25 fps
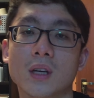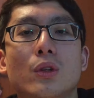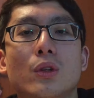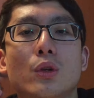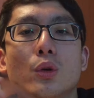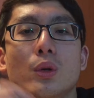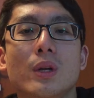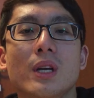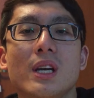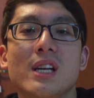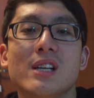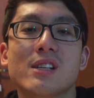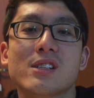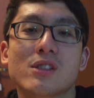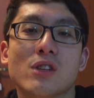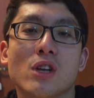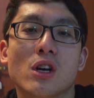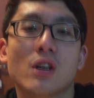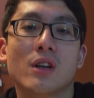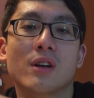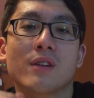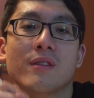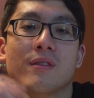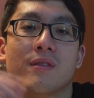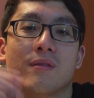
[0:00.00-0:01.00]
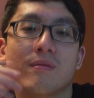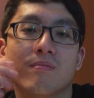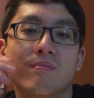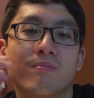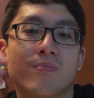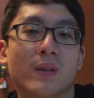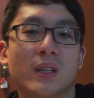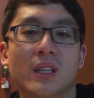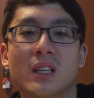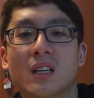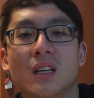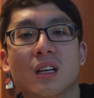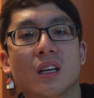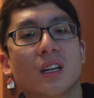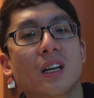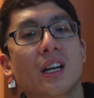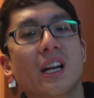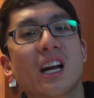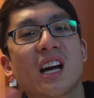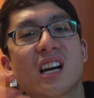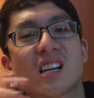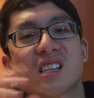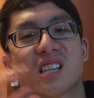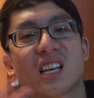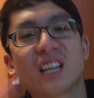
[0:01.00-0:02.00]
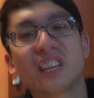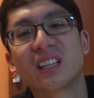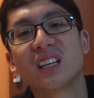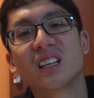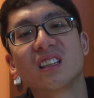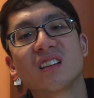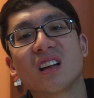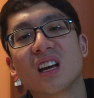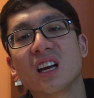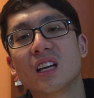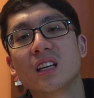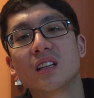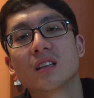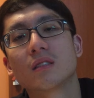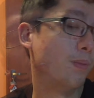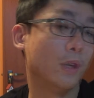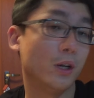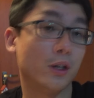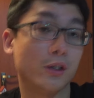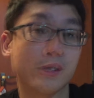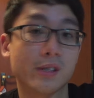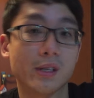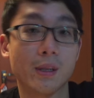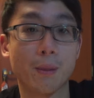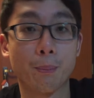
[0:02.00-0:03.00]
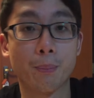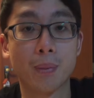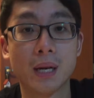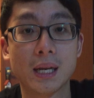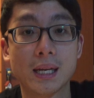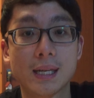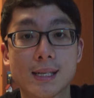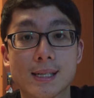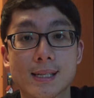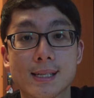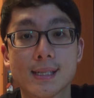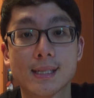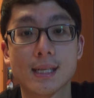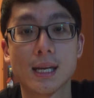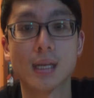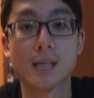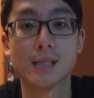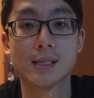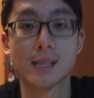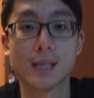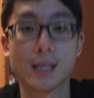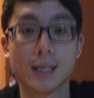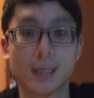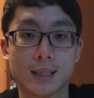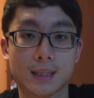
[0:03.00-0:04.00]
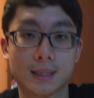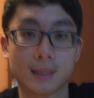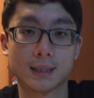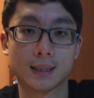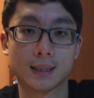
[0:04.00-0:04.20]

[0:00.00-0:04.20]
Today is not a particularly exciting day because the pigs are sick.